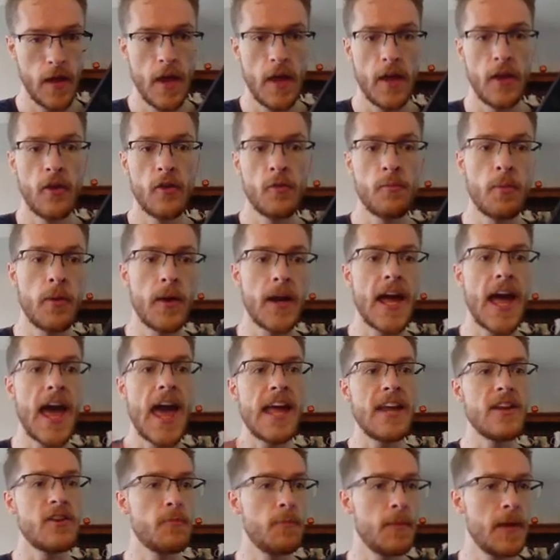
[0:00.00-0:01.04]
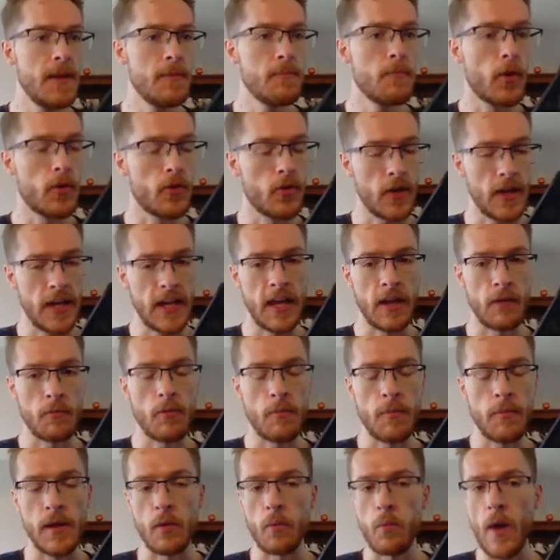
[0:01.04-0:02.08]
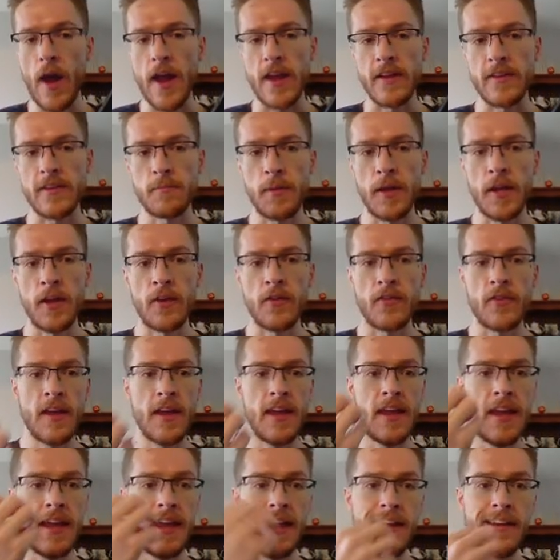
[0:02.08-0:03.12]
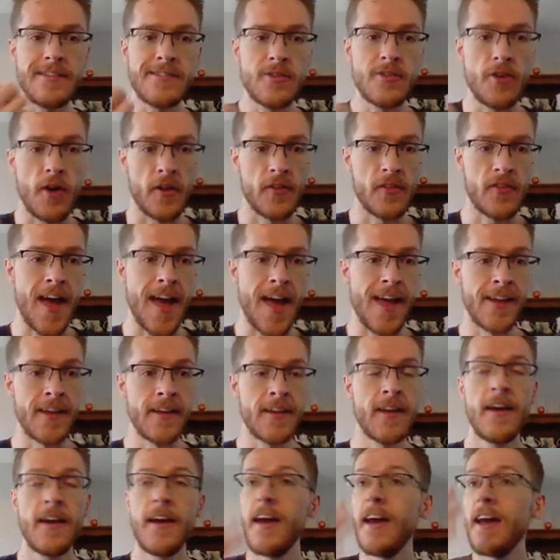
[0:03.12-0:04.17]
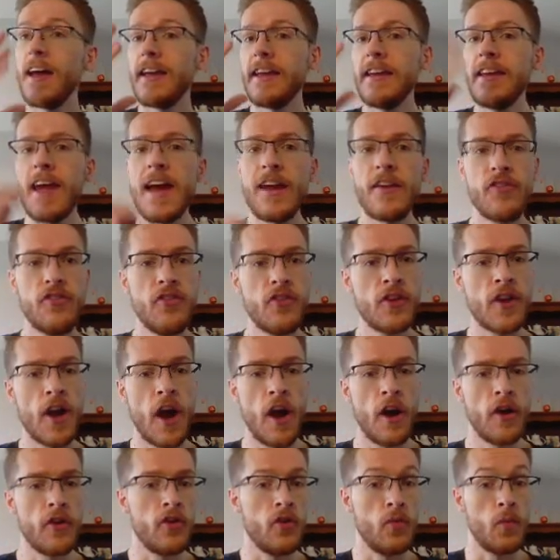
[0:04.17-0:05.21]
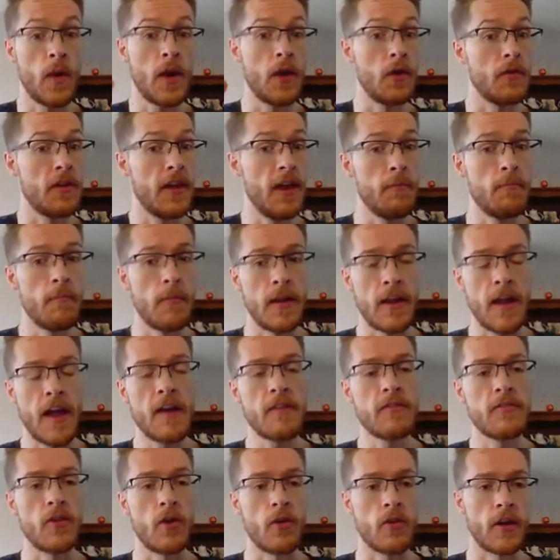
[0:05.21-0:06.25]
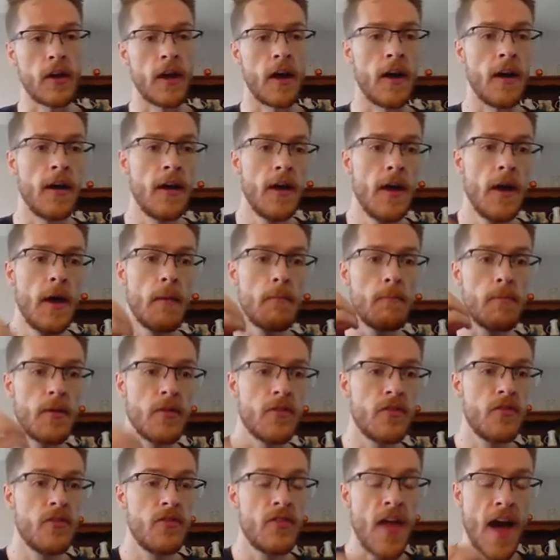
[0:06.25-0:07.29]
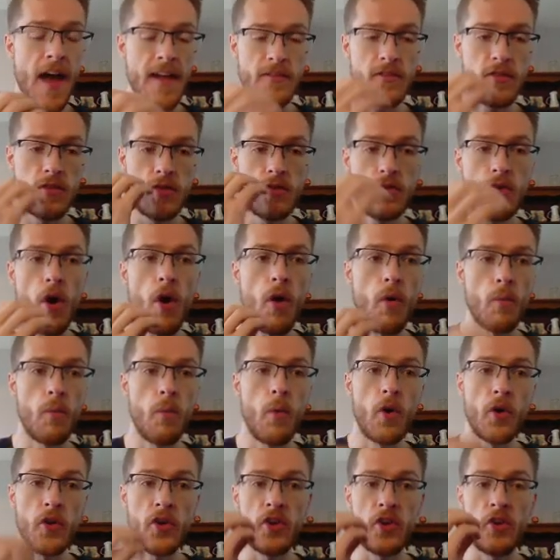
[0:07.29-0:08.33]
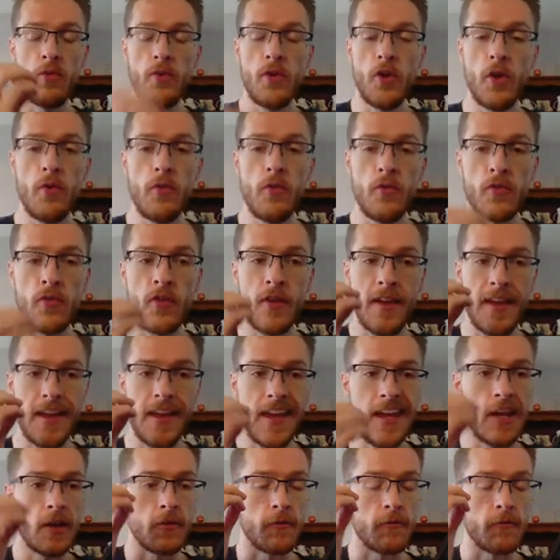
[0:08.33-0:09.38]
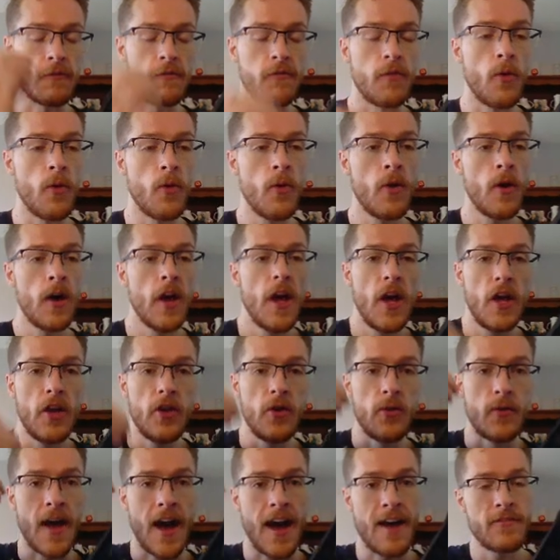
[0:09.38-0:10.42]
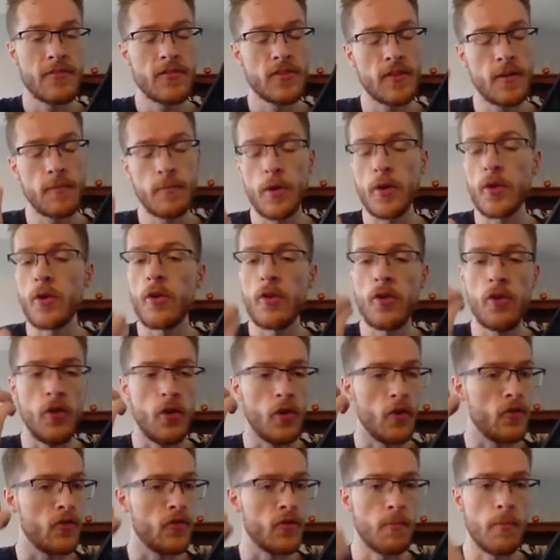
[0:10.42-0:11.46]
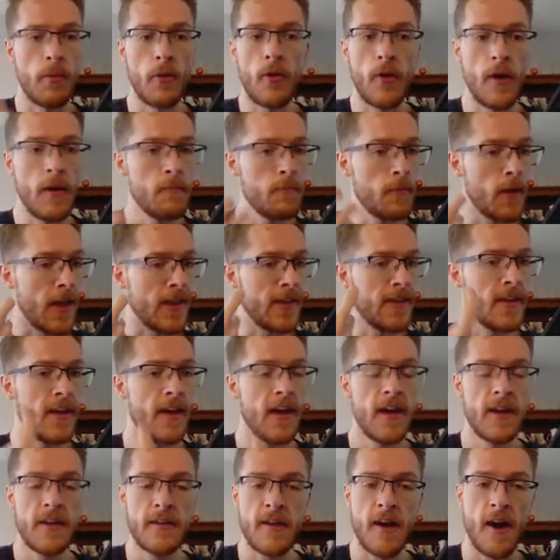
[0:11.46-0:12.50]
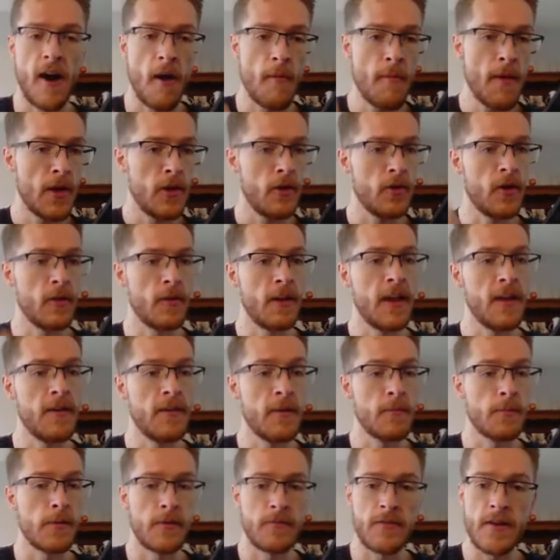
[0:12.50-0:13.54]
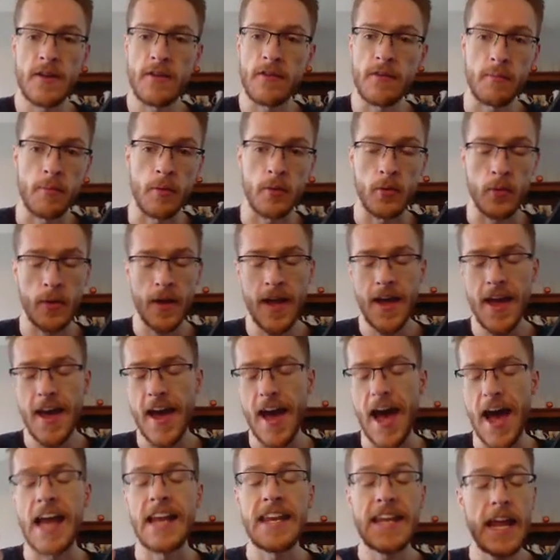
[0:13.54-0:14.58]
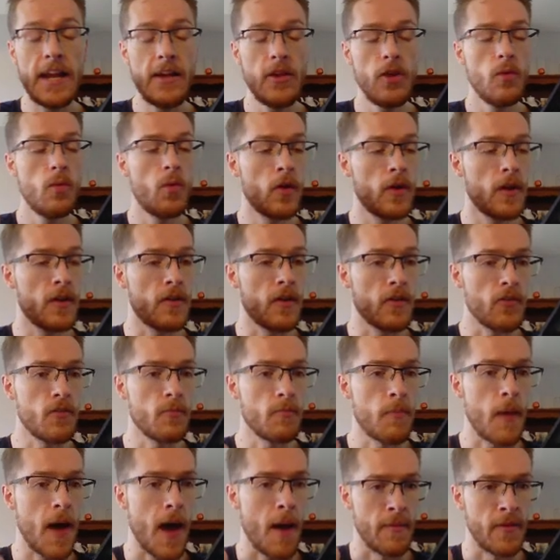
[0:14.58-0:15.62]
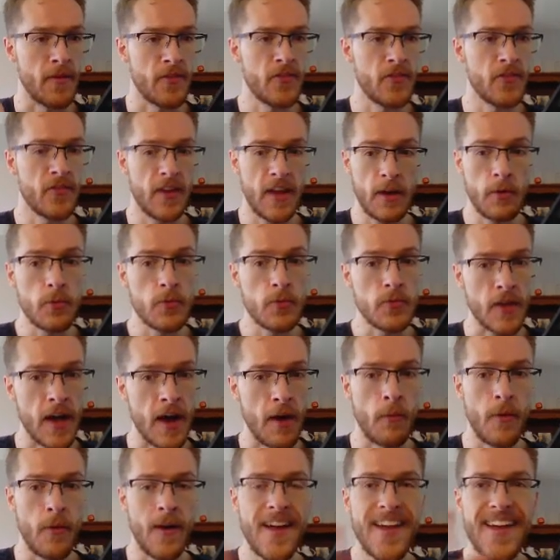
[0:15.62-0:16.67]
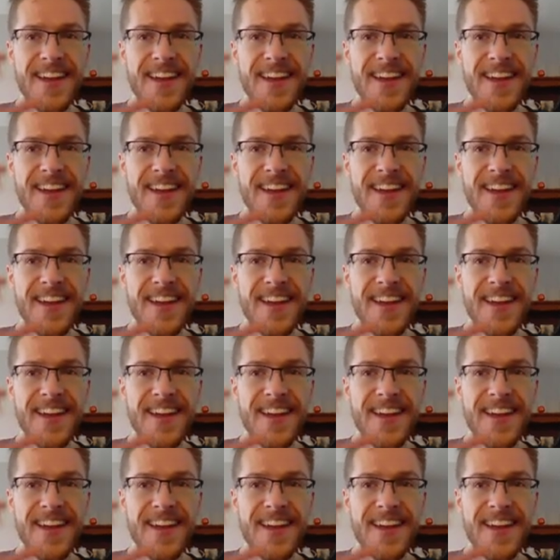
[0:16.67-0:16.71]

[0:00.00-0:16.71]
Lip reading: Because putting a HP mod on Ian would be a waste, because he's not a tank. Yes, you could argue, well, it would keep him alive longer, but that's not what you use Ian for. You'd have someone on who could support him, like Kermit, who can keep him invincible, and then you want to just spam his skills out.